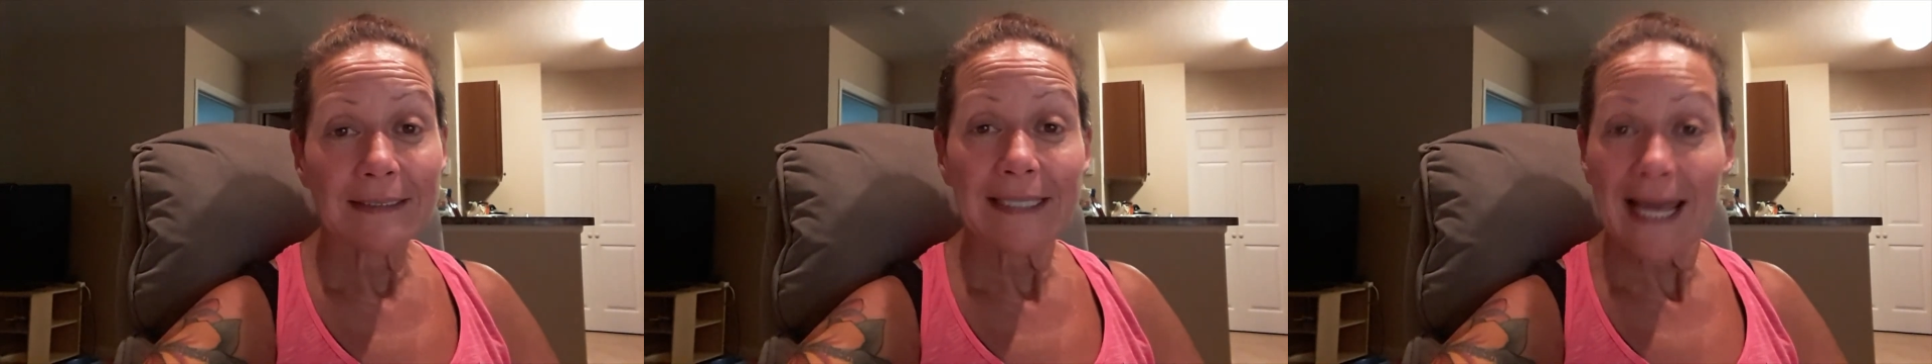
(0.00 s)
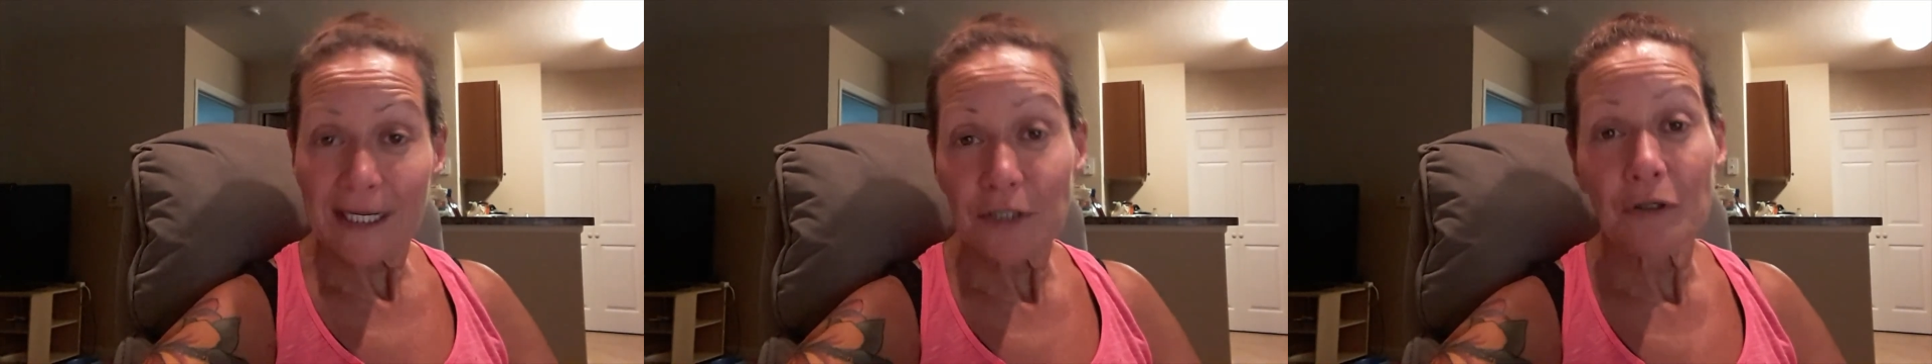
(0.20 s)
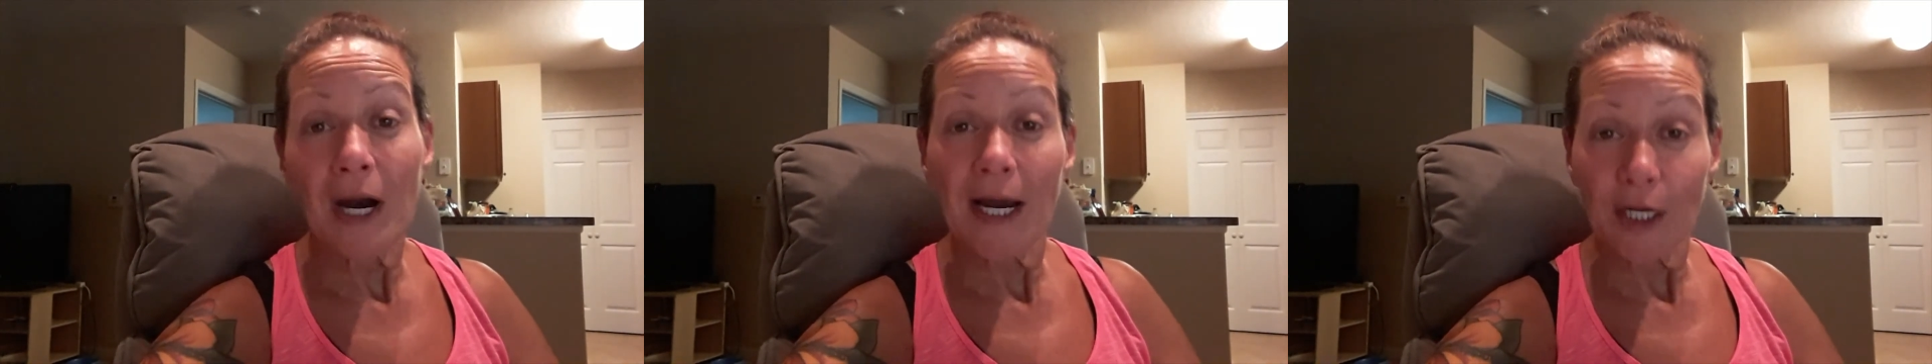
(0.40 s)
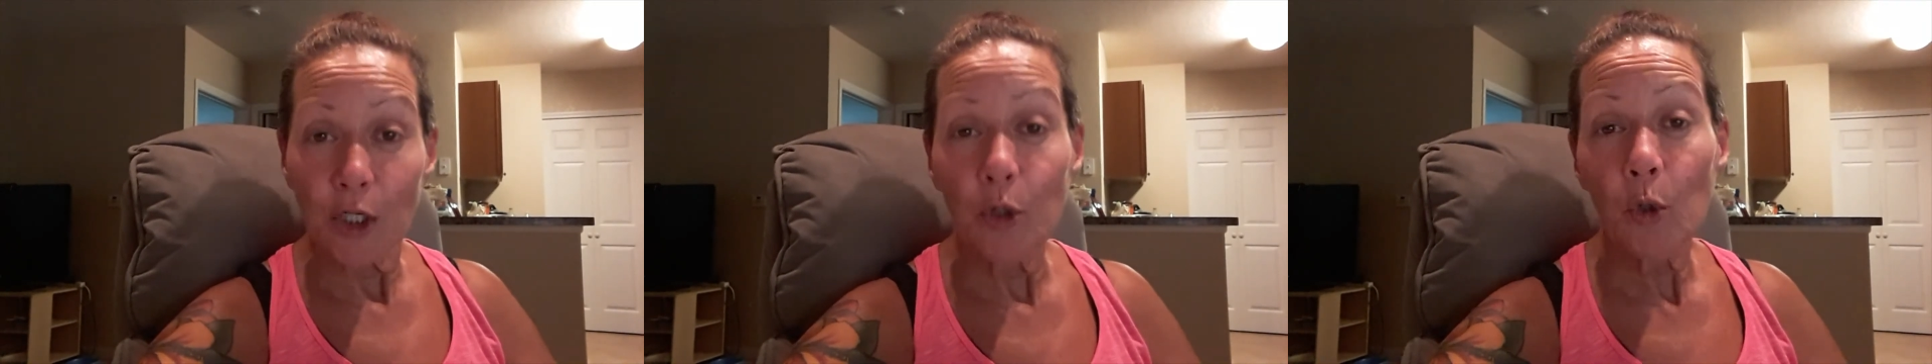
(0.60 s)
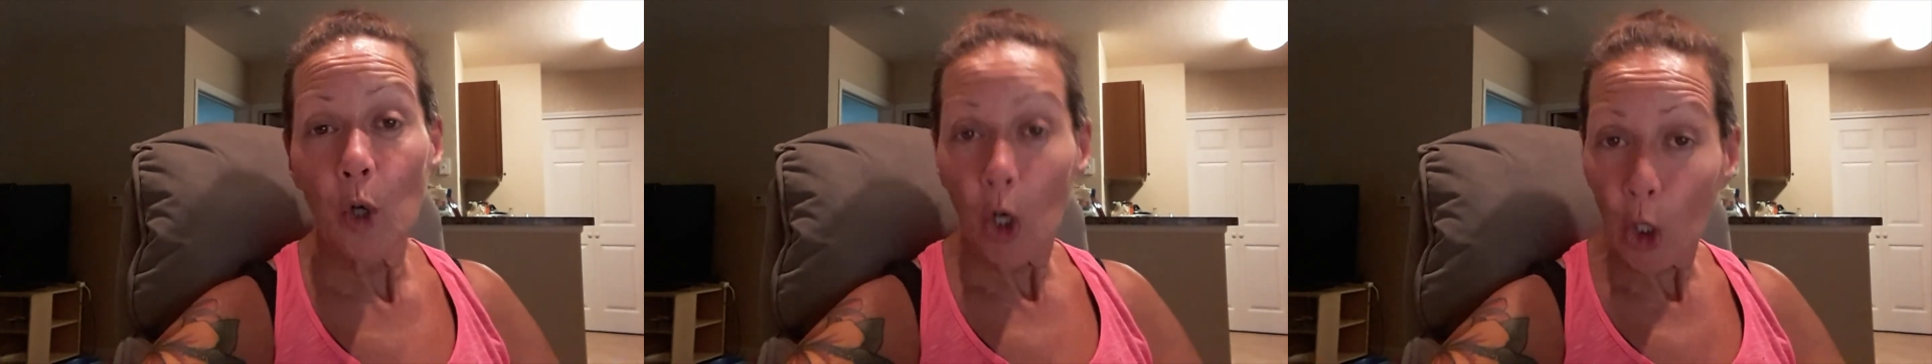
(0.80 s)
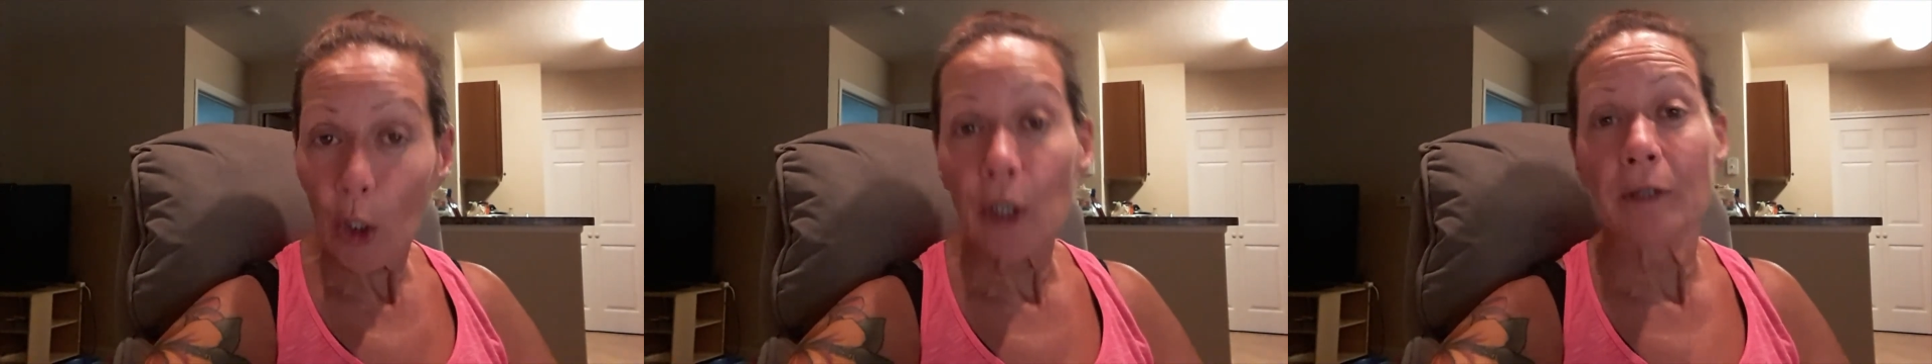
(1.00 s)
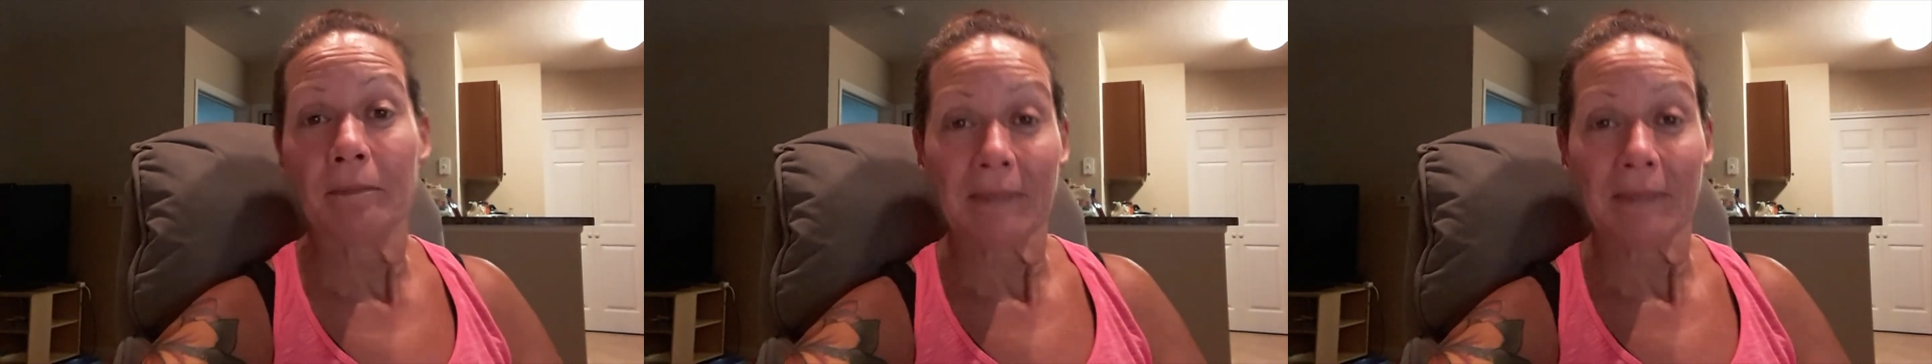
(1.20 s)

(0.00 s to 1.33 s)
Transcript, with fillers: That's right, you heard